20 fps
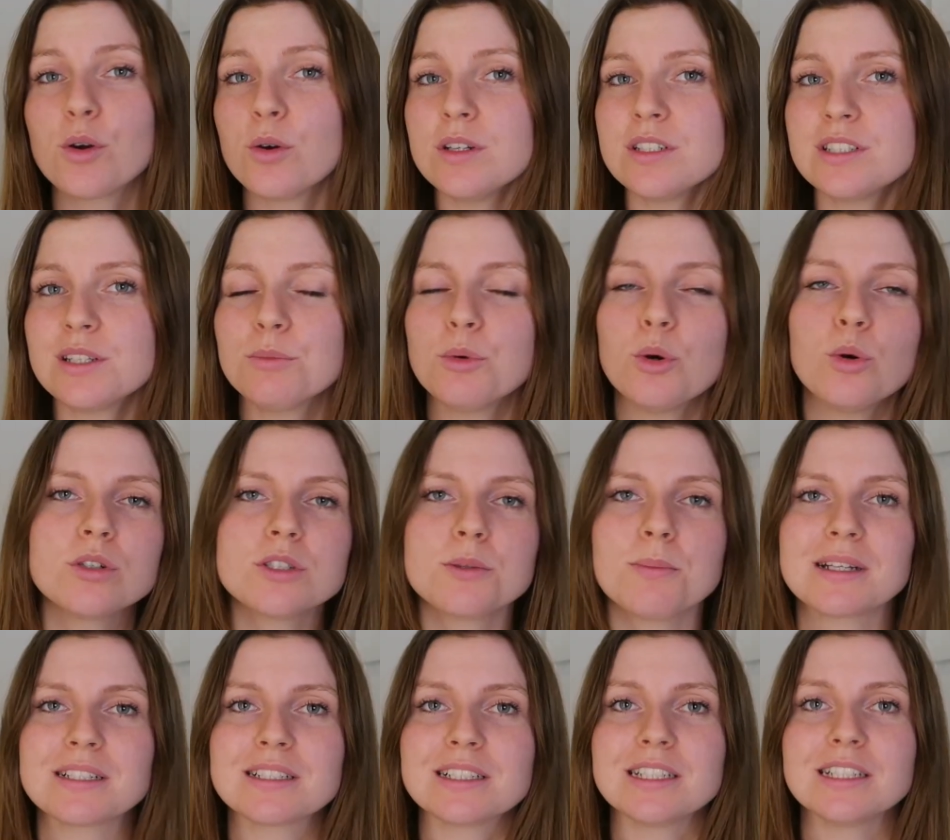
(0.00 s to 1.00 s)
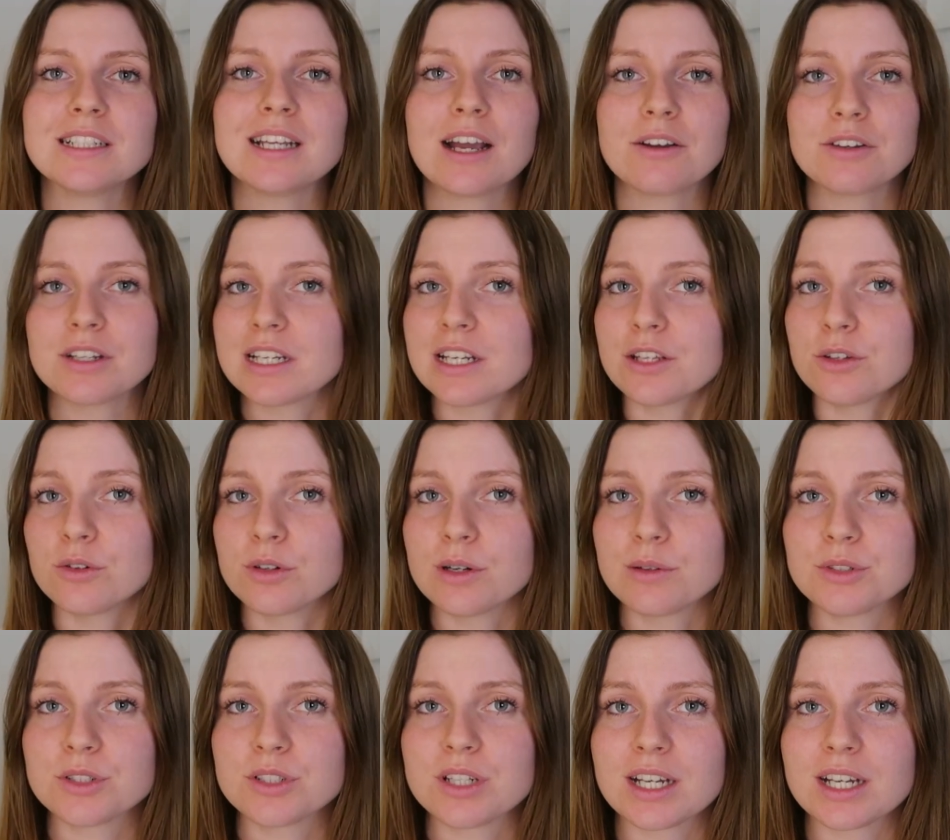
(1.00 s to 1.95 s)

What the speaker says: Accointing will automatically calculate your crypto